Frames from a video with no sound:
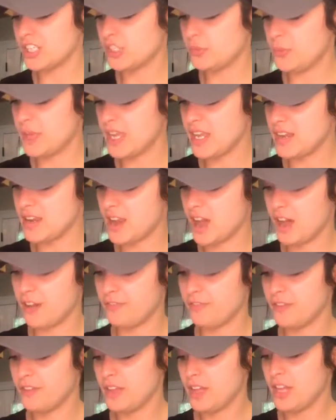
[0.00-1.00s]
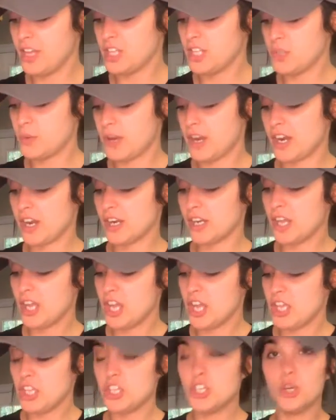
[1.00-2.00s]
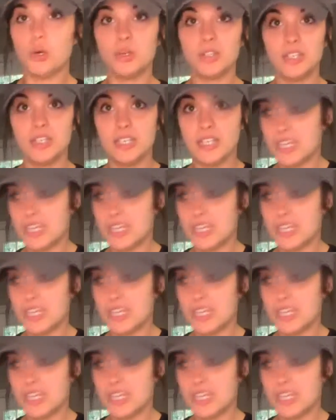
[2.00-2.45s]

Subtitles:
sweet enough to where you don't